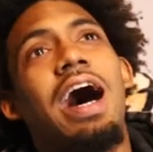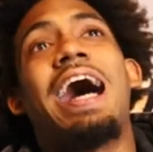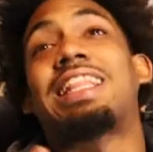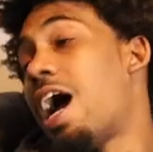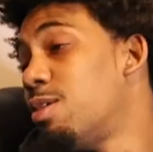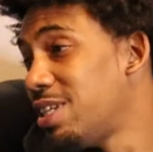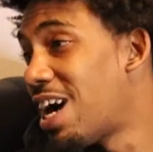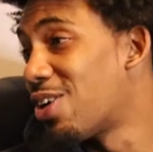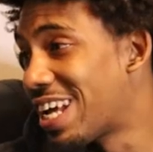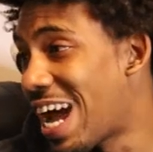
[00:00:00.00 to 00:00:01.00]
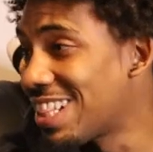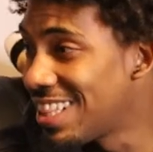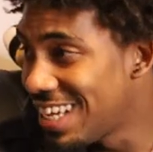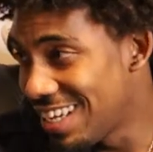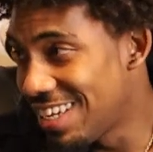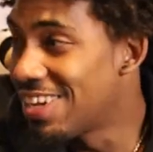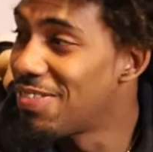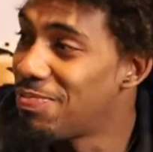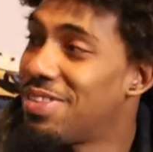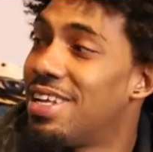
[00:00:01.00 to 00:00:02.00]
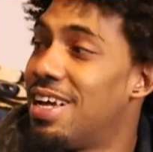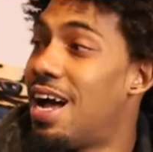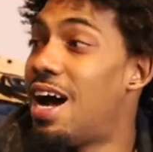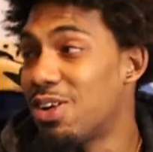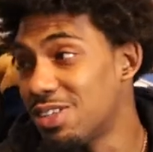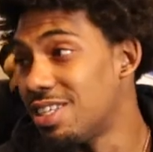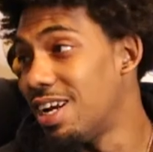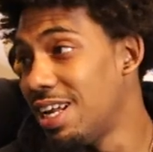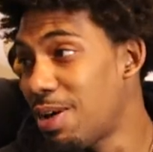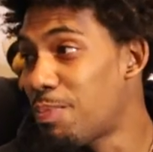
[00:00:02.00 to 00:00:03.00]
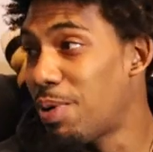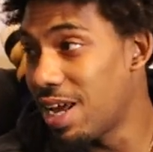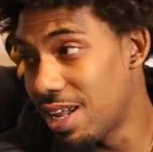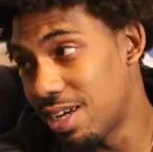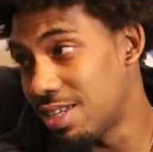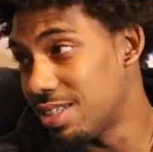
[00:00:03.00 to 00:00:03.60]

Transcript: After IMG, I go to Kathleen. Okay. I go to the lean, play there,